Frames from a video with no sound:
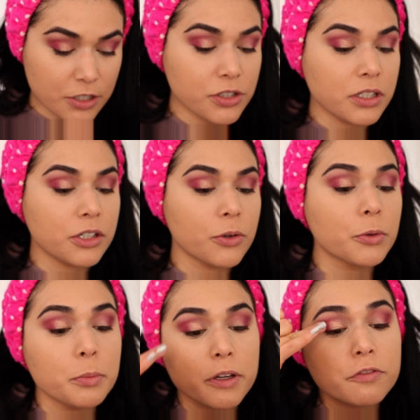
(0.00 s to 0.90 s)
actually gonna go
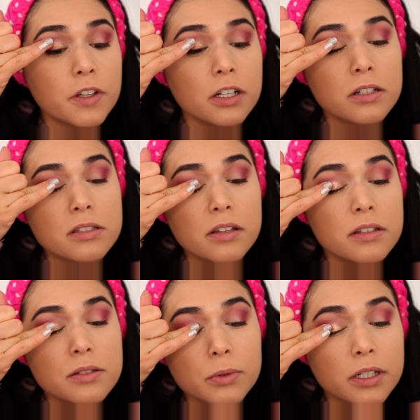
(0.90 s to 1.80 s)
in with my fingers on
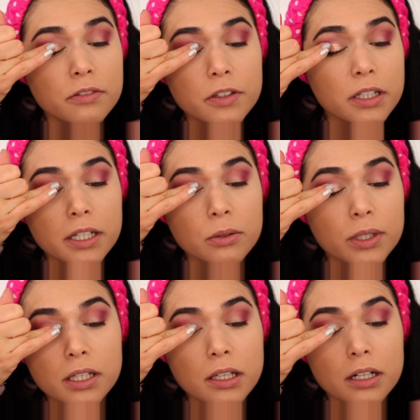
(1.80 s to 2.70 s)
this one. I feel like
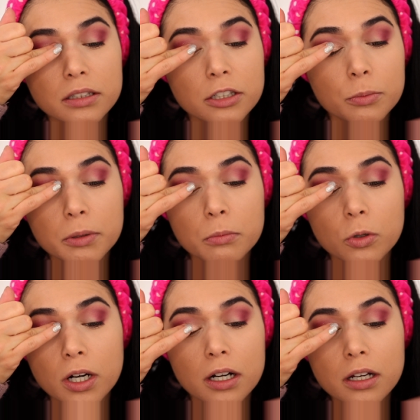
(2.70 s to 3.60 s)
we can get a little bit
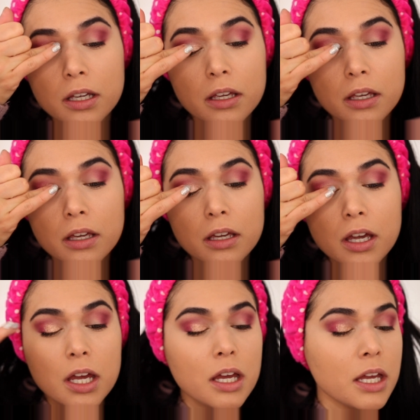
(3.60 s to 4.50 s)
more
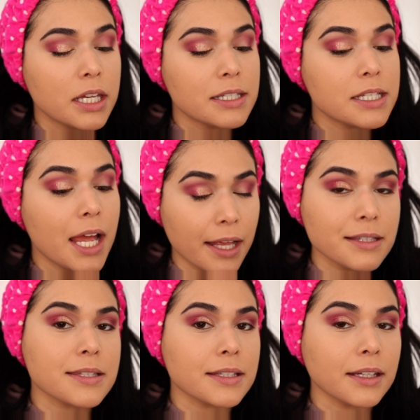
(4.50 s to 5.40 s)

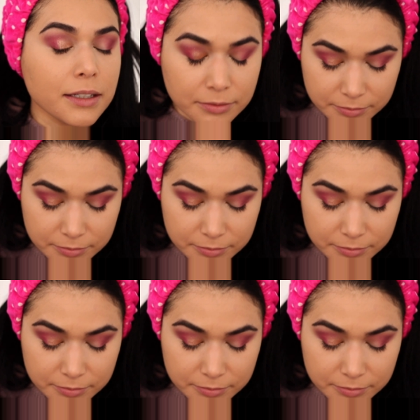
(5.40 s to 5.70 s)
intensity.